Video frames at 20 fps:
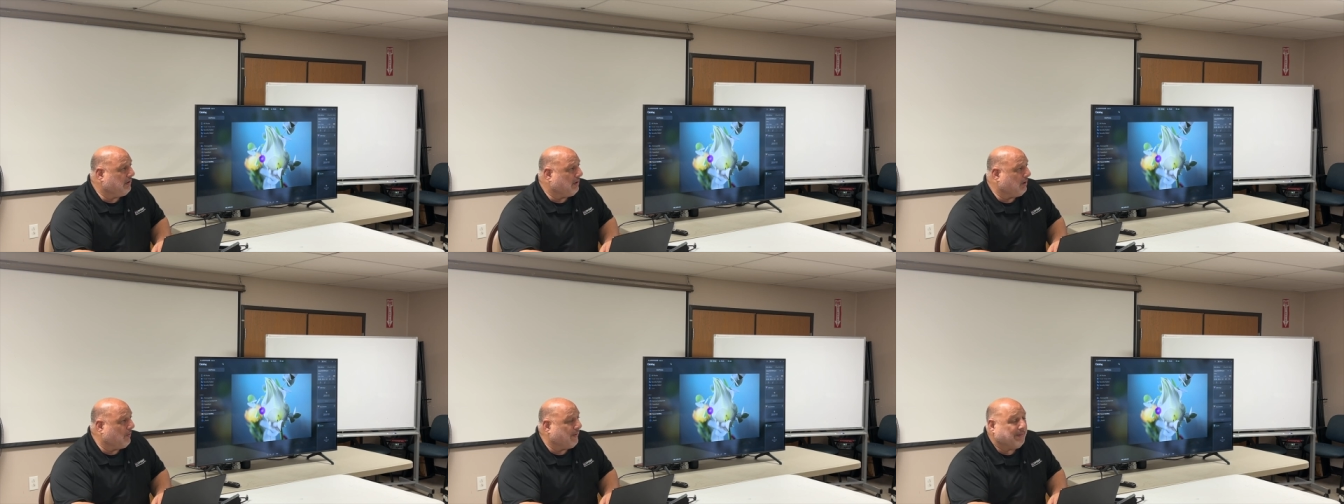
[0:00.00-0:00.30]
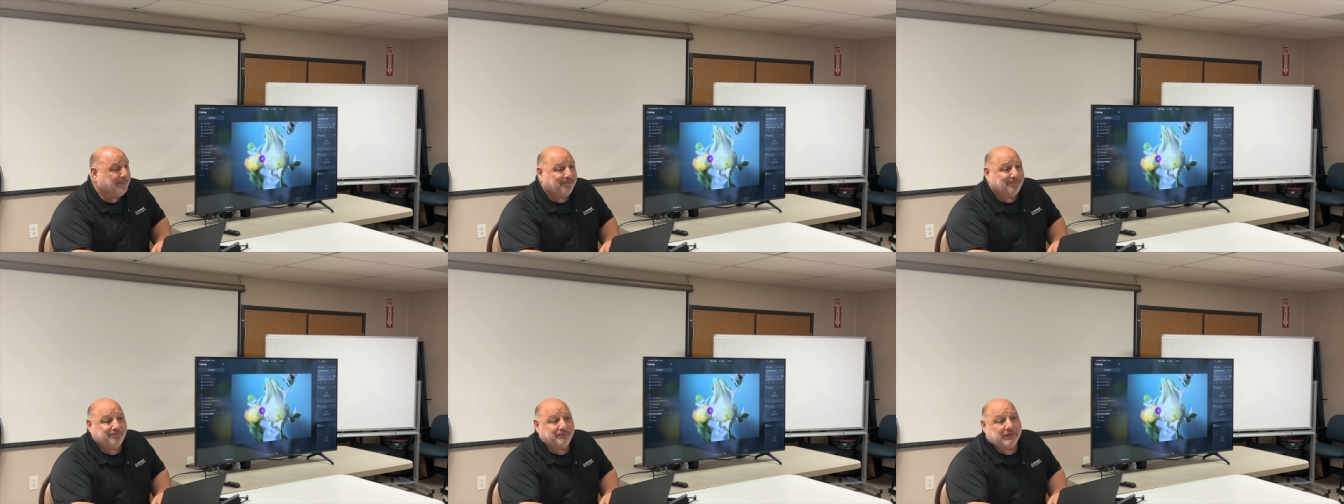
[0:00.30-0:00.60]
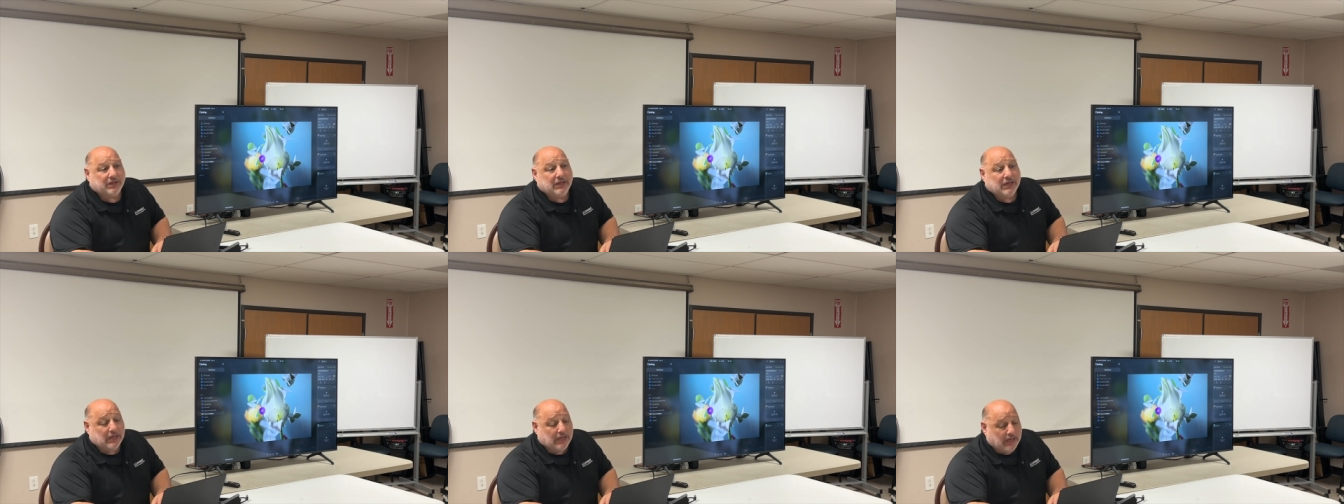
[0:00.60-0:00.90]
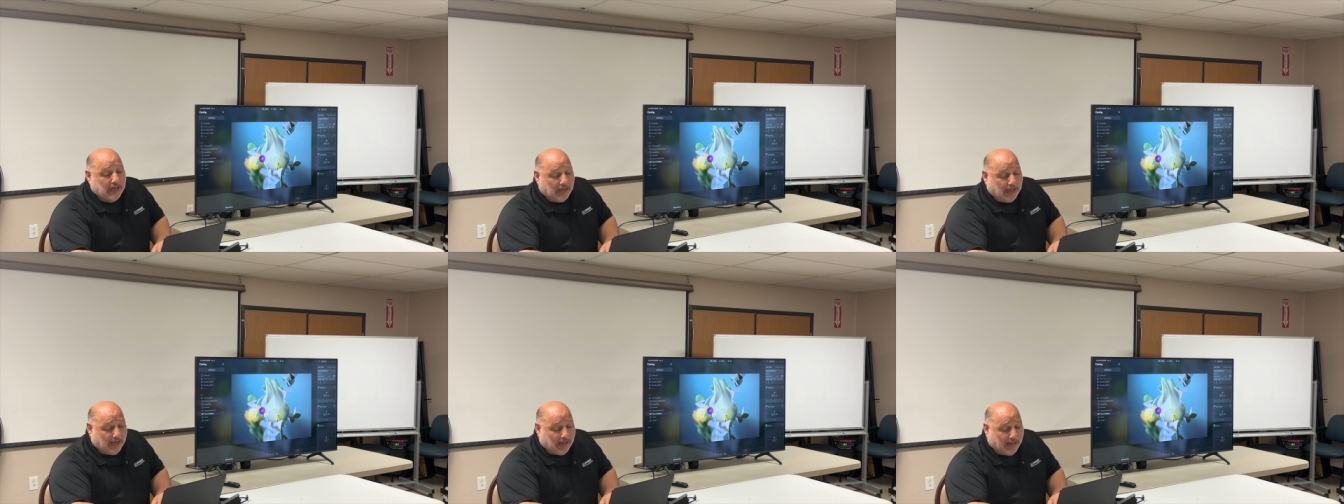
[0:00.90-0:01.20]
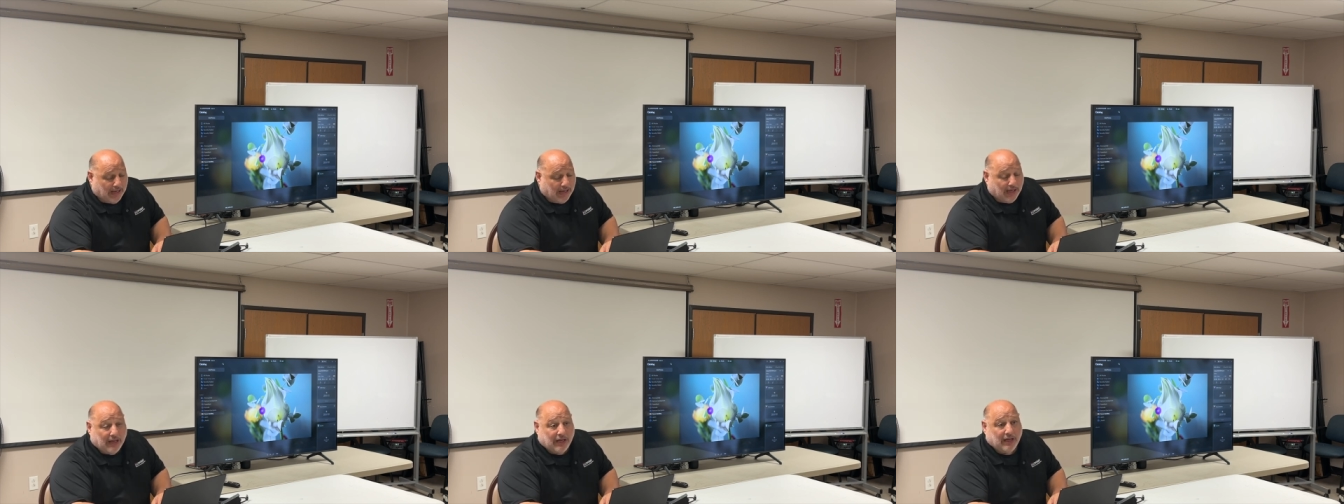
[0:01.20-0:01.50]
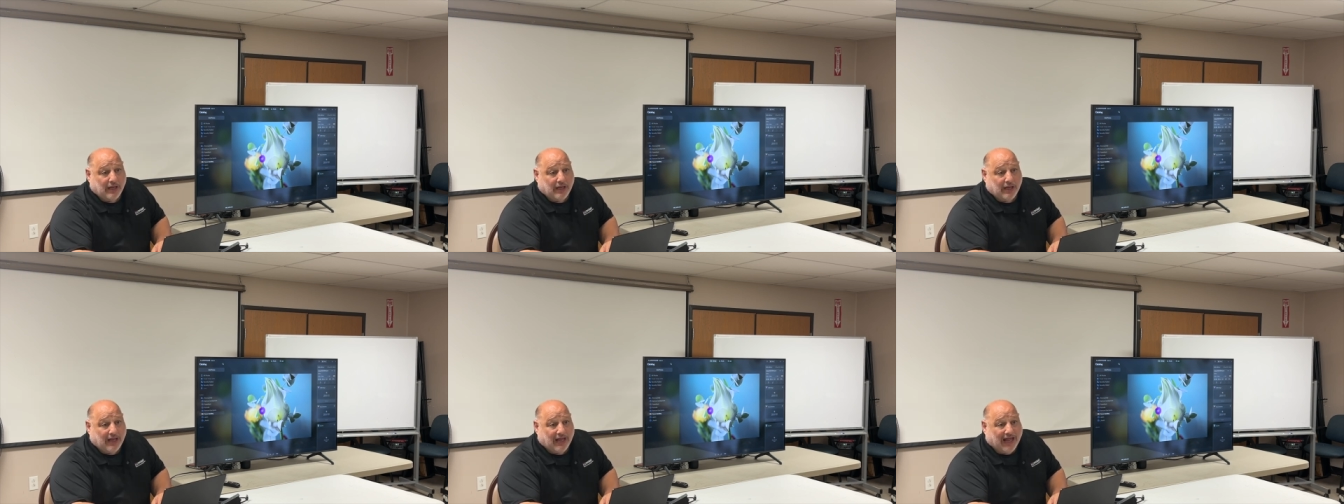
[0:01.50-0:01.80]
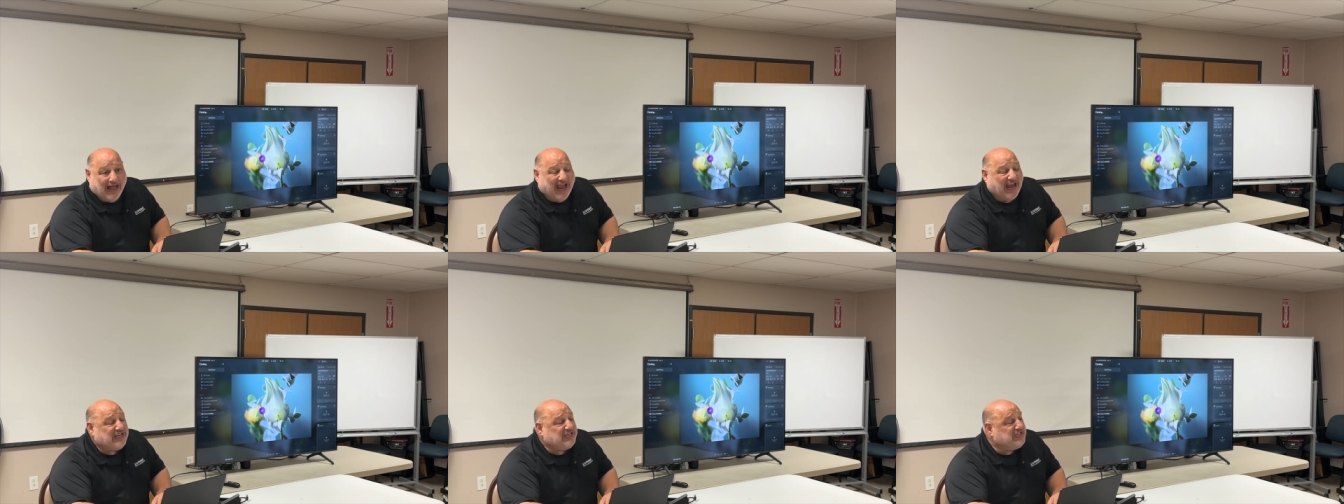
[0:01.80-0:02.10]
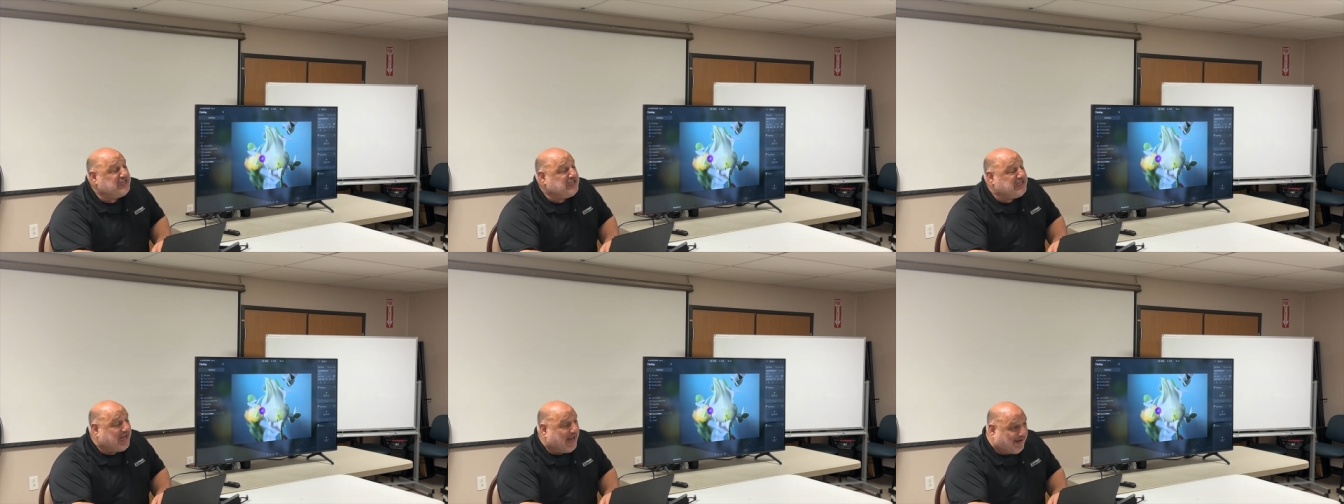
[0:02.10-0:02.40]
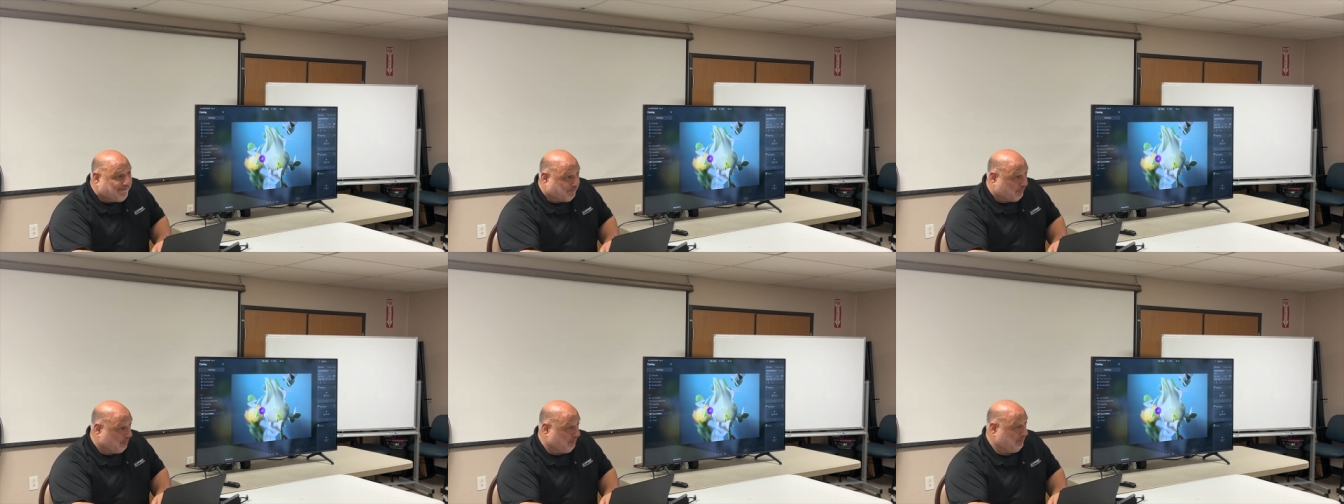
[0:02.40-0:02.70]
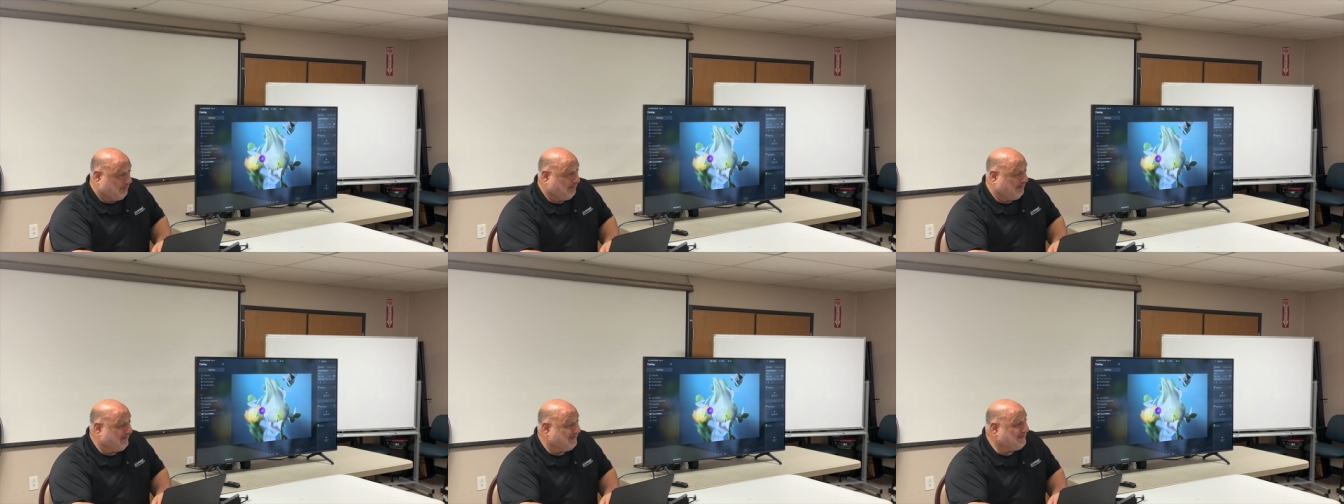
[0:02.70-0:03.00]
All right. I never,